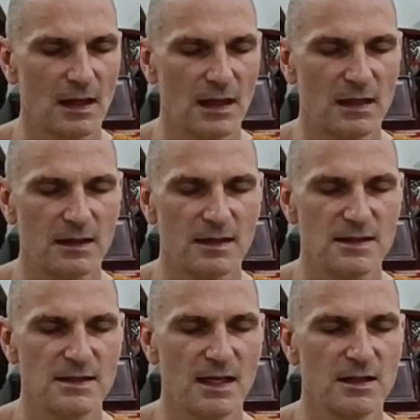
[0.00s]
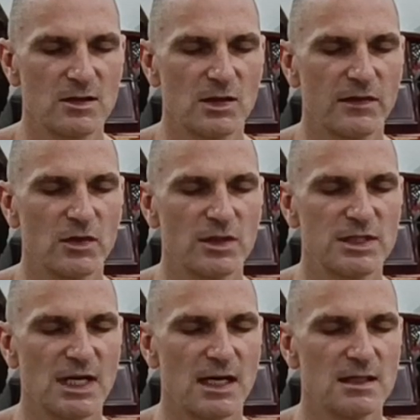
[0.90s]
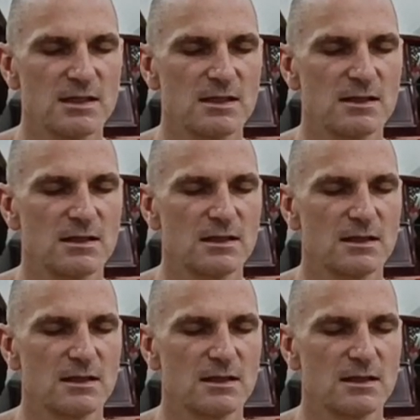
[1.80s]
And at the center of your chest,